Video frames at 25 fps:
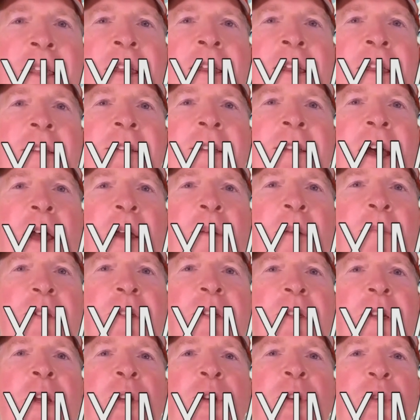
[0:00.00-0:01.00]
times
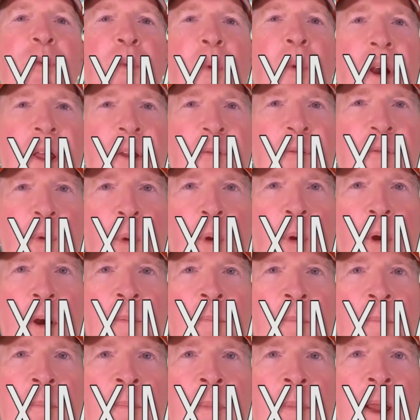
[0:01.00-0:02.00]
24.
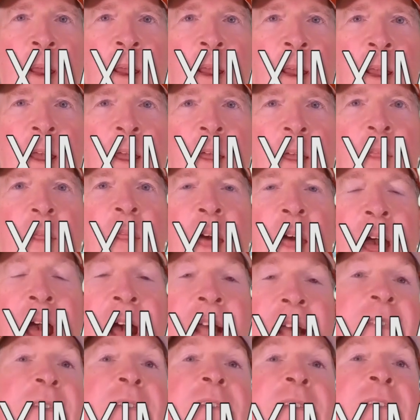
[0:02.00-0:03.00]

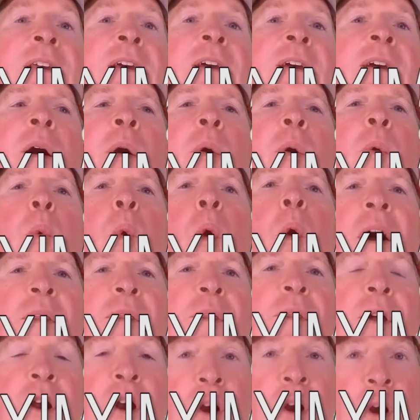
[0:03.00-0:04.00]
That's what
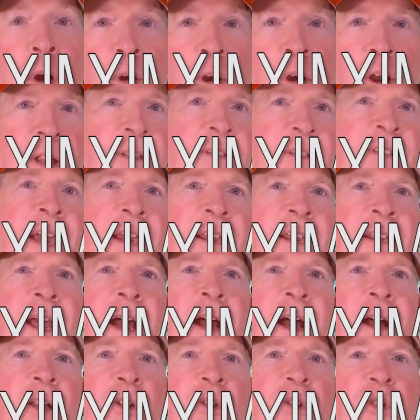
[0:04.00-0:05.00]
the current
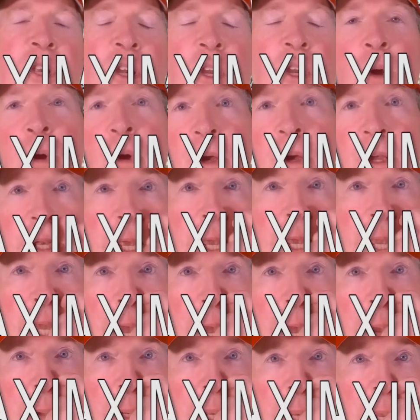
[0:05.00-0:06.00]
technology could
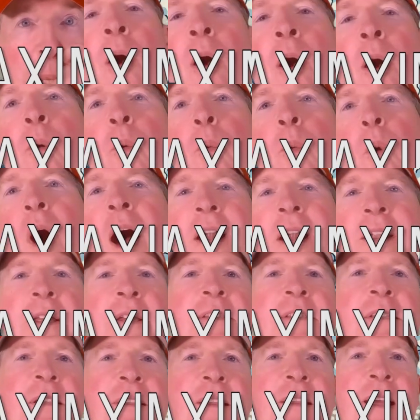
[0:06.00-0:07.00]
accommodate. Why
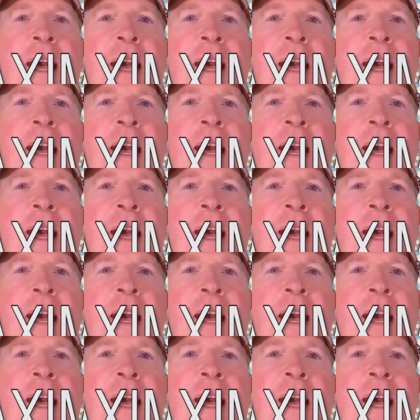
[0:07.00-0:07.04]
doesn't that